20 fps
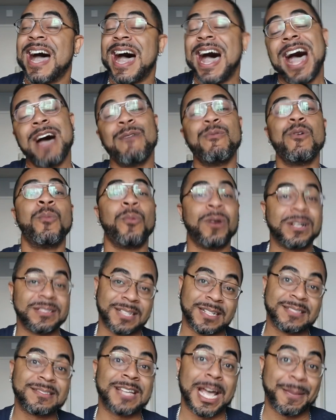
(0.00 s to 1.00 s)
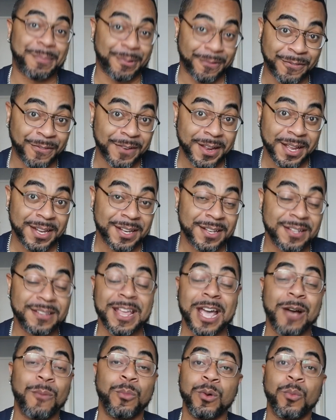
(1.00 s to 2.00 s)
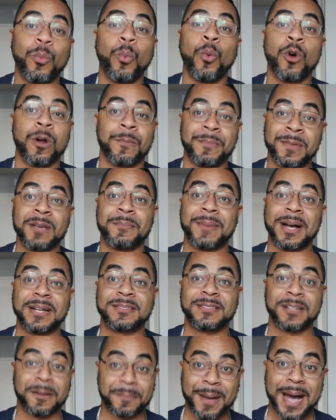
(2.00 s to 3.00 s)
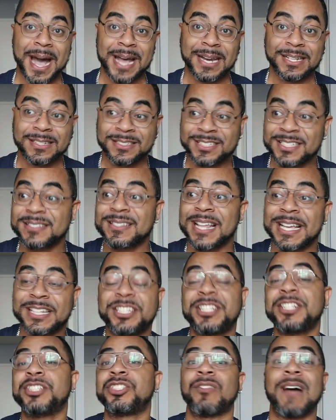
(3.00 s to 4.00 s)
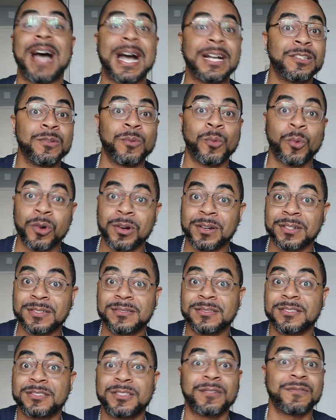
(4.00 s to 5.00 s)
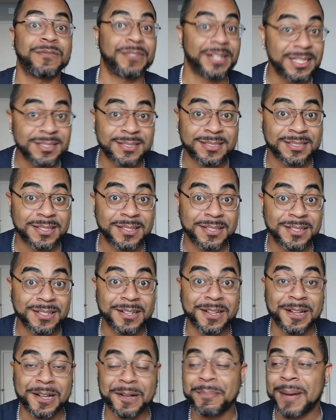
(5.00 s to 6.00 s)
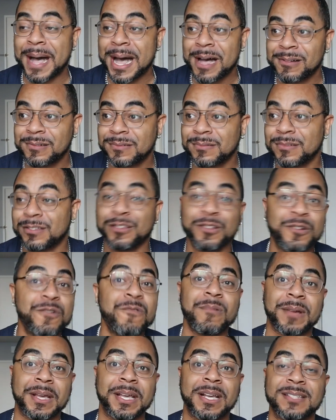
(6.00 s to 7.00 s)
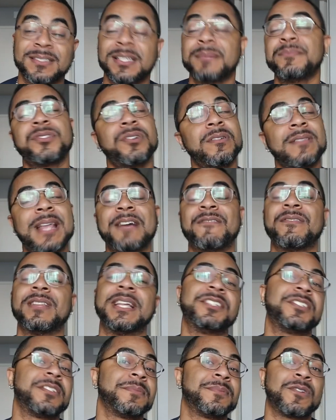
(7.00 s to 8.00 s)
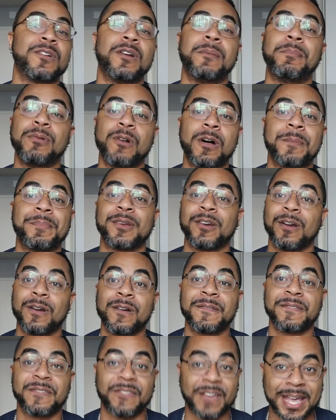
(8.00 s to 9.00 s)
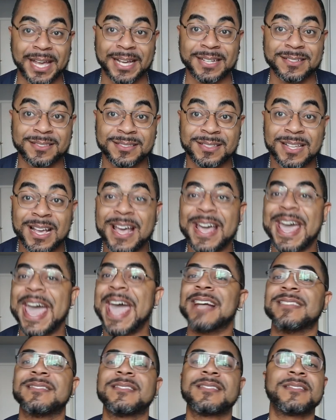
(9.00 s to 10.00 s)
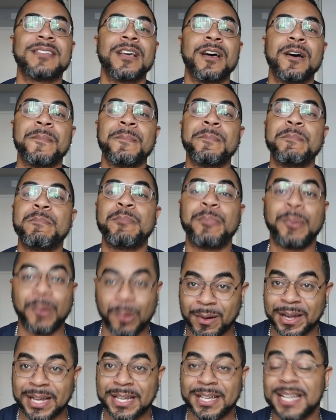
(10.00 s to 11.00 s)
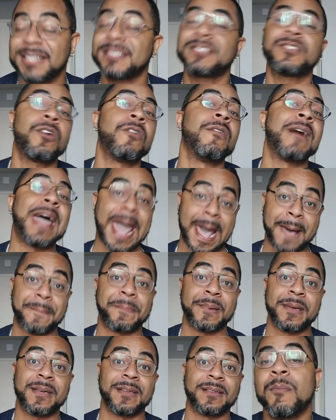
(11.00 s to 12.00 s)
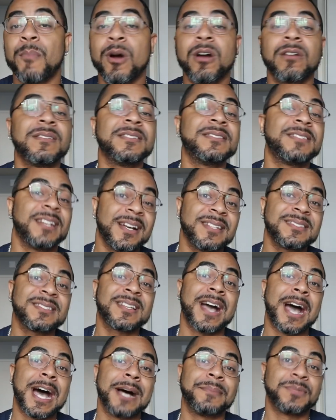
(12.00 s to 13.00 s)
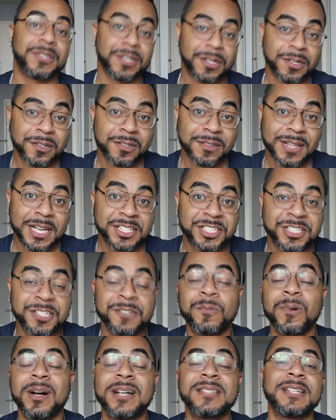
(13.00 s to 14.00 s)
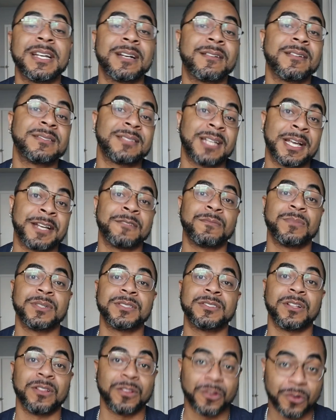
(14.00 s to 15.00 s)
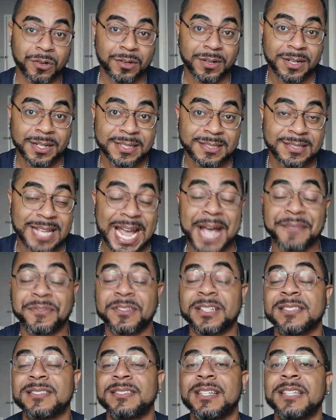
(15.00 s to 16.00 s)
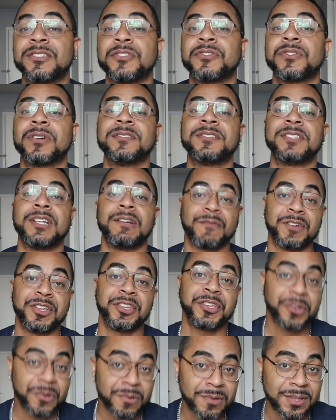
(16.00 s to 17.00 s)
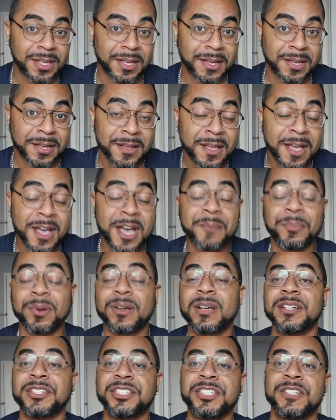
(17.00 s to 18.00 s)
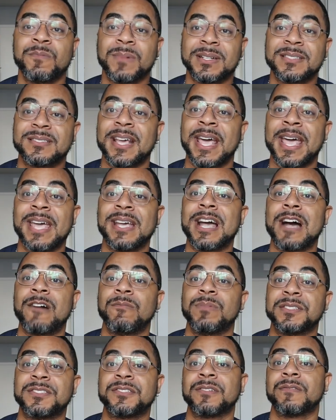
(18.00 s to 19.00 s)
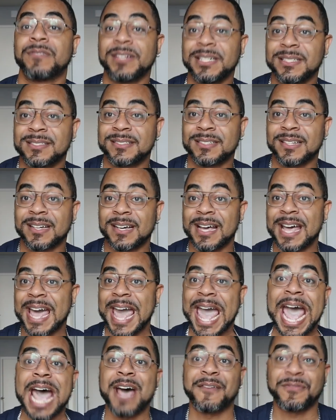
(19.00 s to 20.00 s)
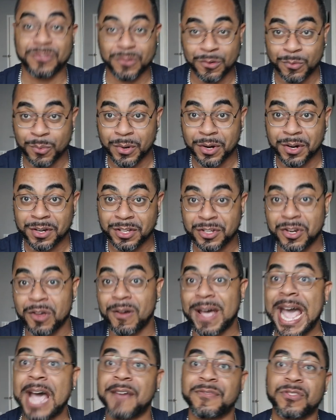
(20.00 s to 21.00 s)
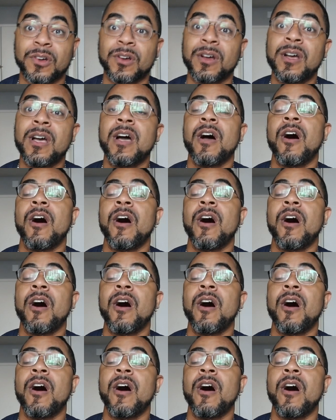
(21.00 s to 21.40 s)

I would want that type of friend that would warn me about somebody. Just like she tried to warn Teresa about Louis, because I'm sure that relationship is going to blow up in her face at some point. It's going to happen. Margaret does cop, though, that she was irritated with Dolores after the season 13 reunion because she went to hang out with Teresa afterward, you know, after